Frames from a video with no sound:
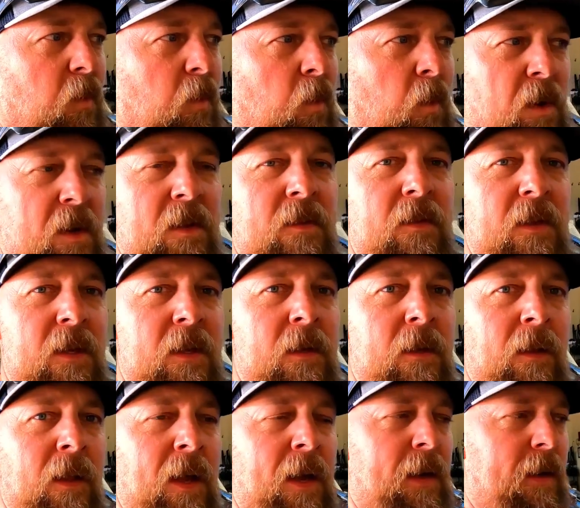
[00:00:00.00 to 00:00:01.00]
what you think you
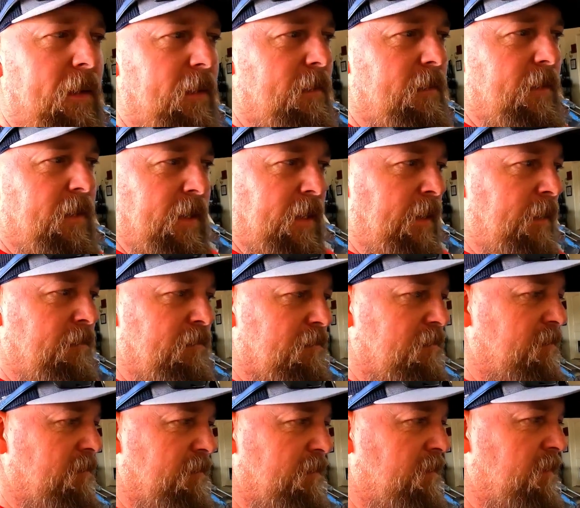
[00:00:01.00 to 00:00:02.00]
like, and
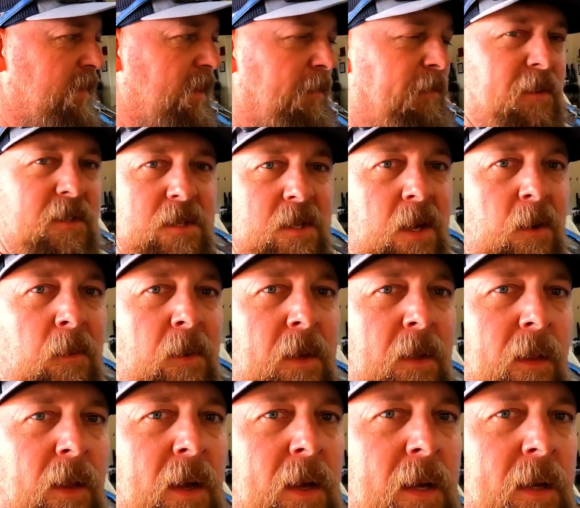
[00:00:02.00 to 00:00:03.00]
if it's not what you
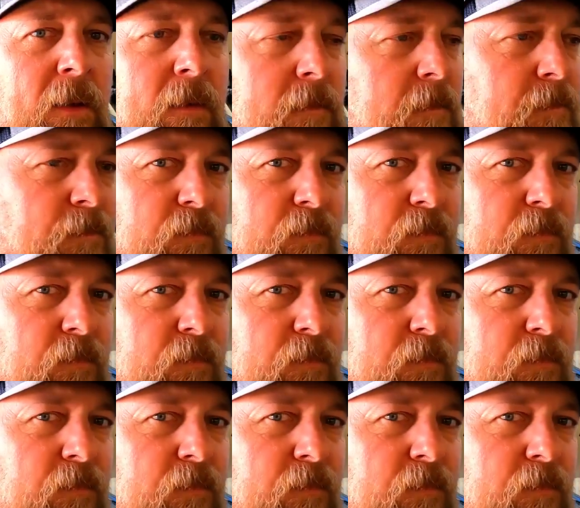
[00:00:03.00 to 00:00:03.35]
like,